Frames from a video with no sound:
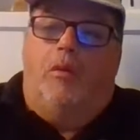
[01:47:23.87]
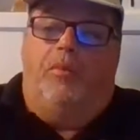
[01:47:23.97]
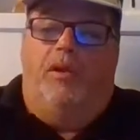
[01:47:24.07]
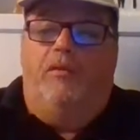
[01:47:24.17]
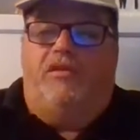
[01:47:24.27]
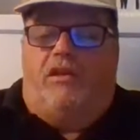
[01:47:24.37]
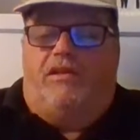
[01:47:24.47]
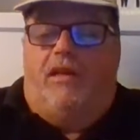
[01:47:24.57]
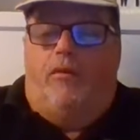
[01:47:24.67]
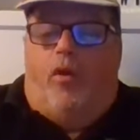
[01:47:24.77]
Blues, I
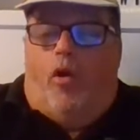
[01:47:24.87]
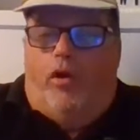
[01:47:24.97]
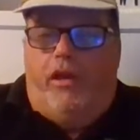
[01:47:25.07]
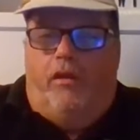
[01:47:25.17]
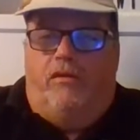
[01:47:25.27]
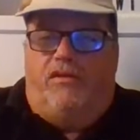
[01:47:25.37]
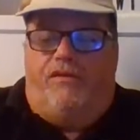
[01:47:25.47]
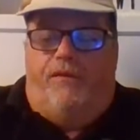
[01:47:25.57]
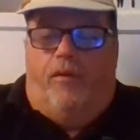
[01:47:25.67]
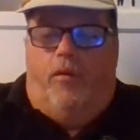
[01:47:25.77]
tell you what I use
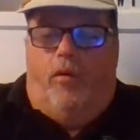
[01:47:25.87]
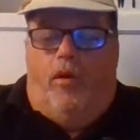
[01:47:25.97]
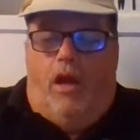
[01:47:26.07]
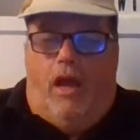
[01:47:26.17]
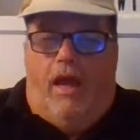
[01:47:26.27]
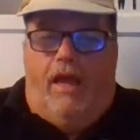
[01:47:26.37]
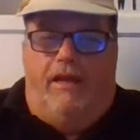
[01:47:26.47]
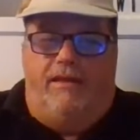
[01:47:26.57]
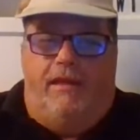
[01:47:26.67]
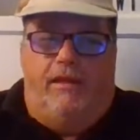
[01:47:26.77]
for
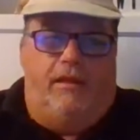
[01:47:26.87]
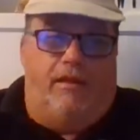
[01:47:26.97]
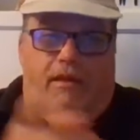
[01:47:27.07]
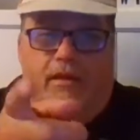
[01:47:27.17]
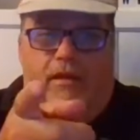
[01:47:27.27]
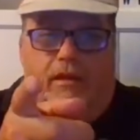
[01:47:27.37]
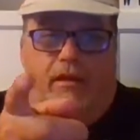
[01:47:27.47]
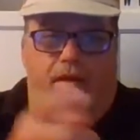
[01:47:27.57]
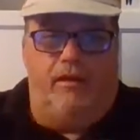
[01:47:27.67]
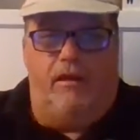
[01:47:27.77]
editing.
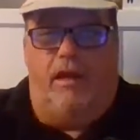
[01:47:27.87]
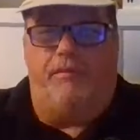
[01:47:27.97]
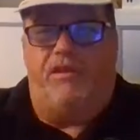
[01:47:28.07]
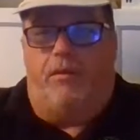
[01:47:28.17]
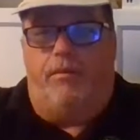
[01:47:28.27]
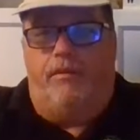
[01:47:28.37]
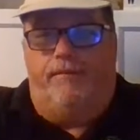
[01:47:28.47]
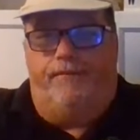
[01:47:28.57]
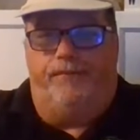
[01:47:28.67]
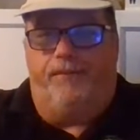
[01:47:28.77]
Laptop.
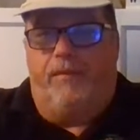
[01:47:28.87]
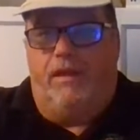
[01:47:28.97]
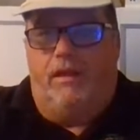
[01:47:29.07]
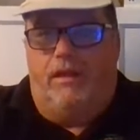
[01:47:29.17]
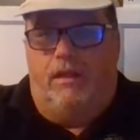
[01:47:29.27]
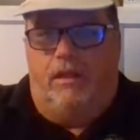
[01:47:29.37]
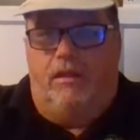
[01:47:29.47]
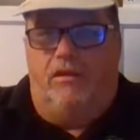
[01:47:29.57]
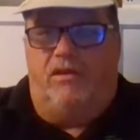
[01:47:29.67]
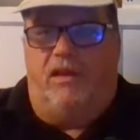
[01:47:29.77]

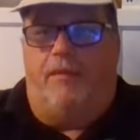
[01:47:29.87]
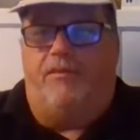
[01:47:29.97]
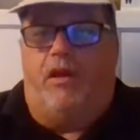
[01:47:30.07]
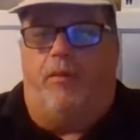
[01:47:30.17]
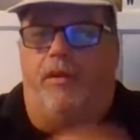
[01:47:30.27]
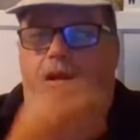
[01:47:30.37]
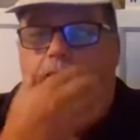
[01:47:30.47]
Use a laptop, and I